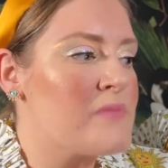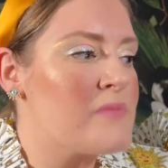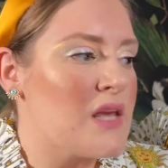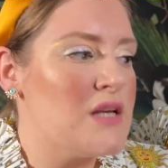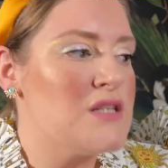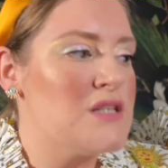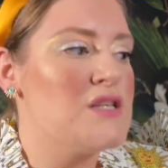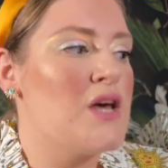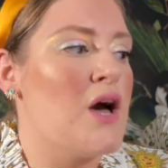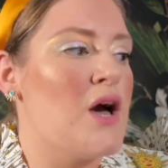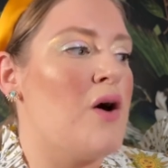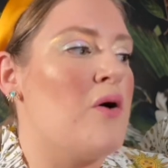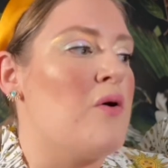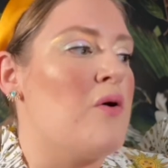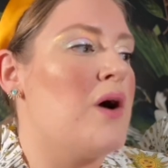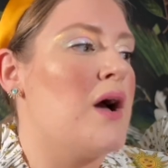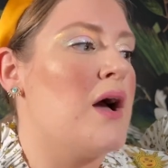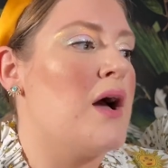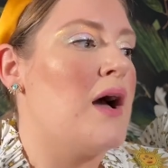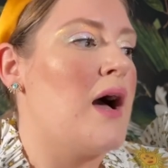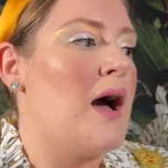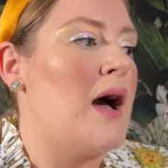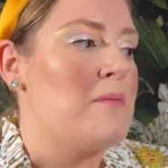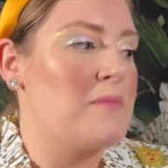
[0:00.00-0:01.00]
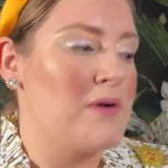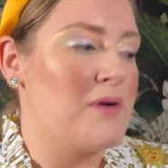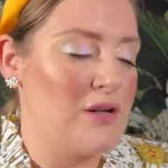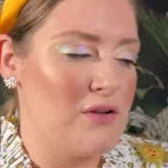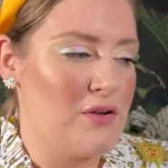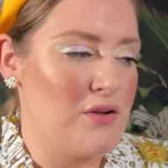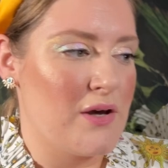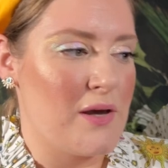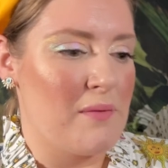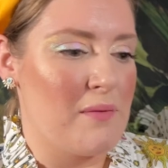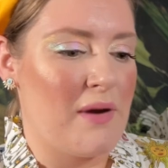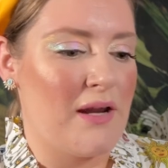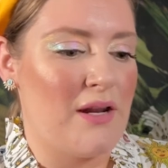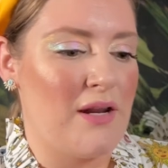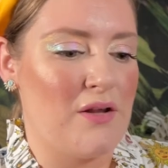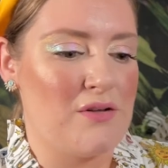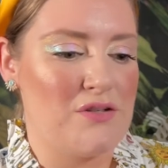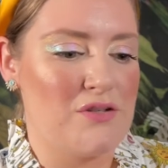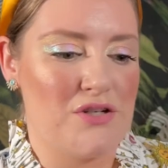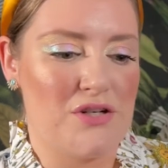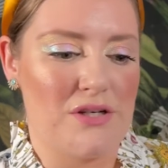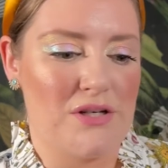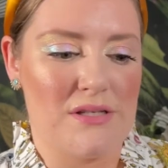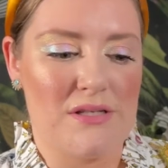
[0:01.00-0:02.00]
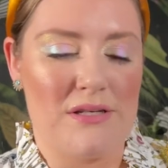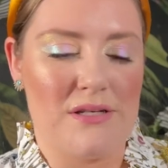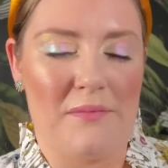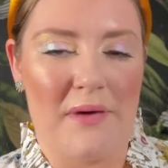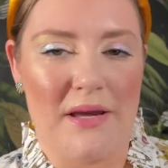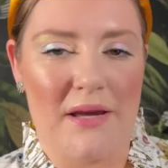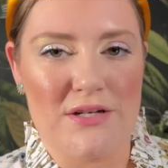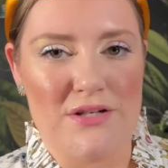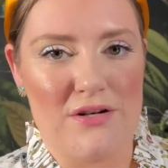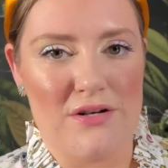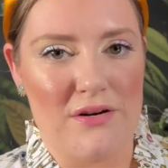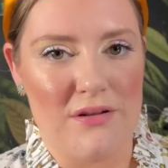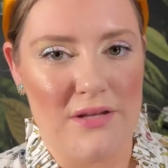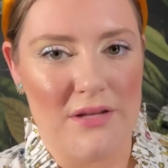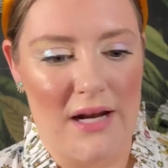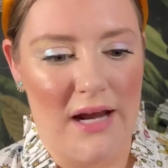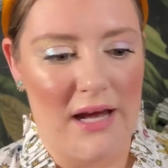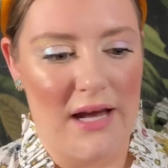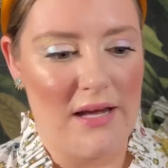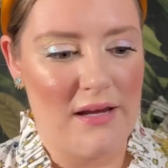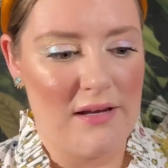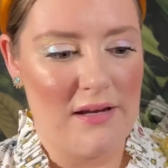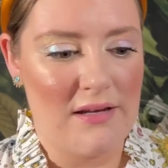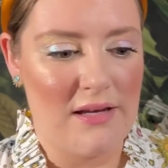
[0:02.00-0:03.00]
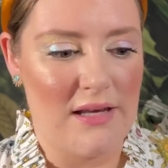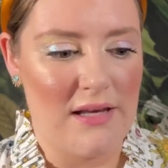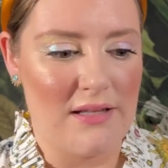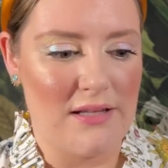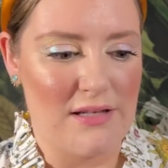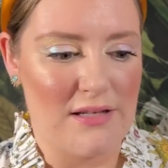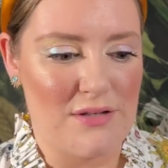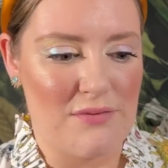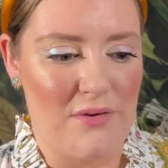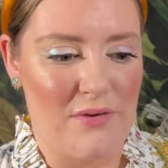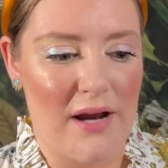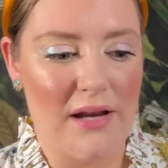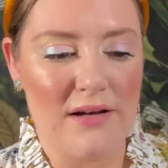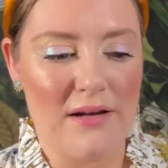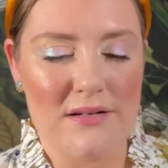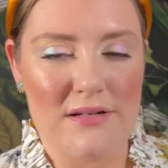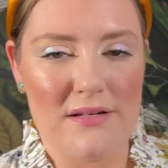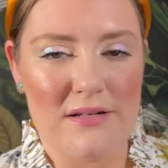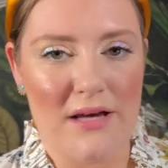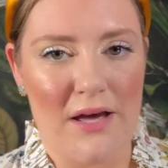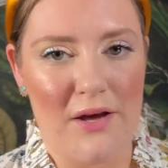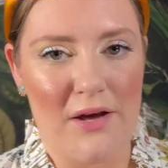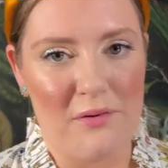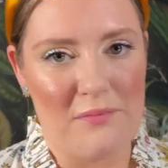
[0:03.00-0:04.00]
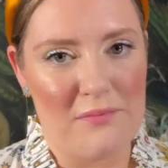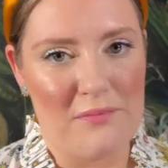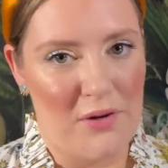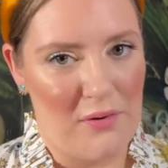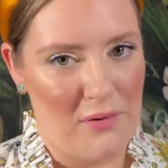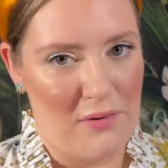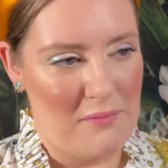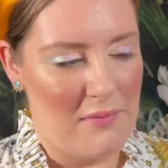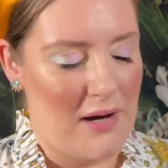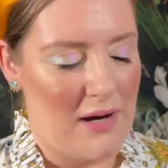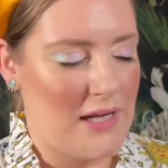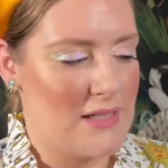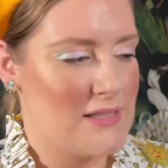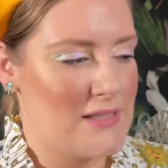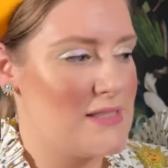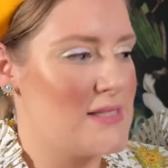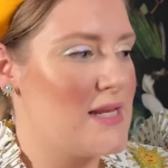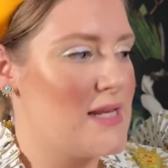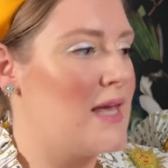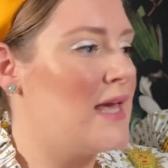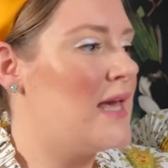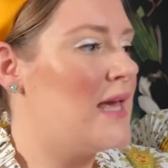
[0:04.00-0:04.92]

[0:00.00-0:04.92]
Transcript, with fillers: So I'm going to look at my notes just to make sure that I get this right. I hope no one minds.